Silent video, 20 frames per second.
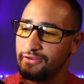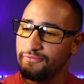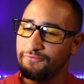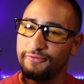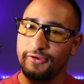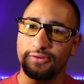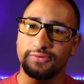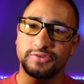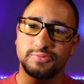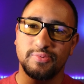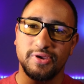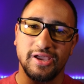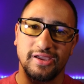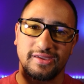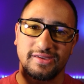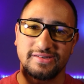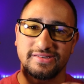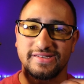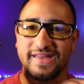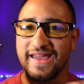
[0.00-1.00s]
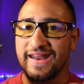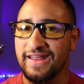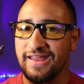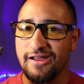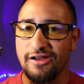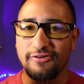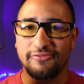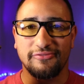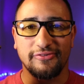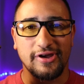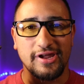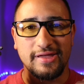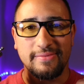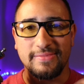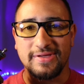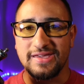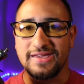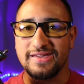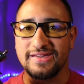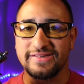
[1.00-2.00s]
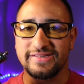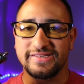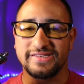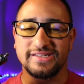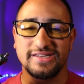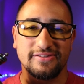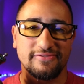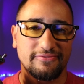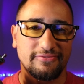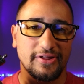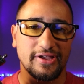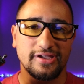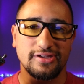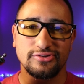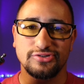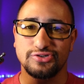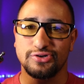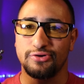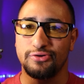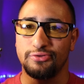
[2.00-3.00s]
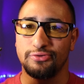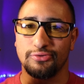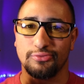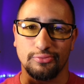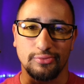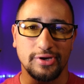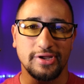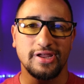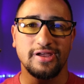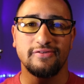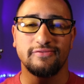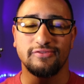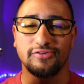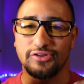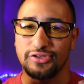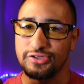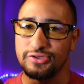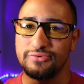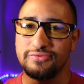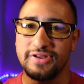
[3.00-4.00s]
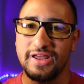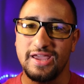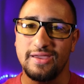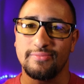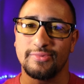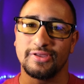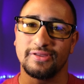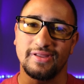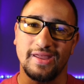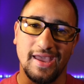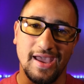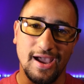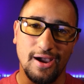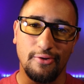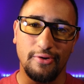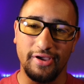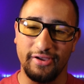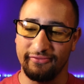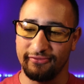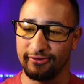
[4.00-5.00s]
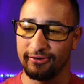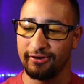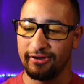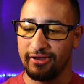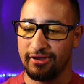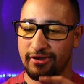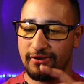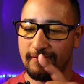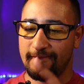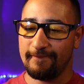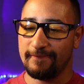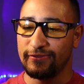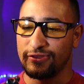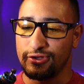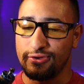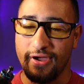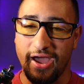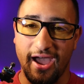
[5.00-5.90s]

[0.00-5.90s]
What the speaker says: Freedom Spec is any airframe, ESC, flight controller, whatever, you name it. However, you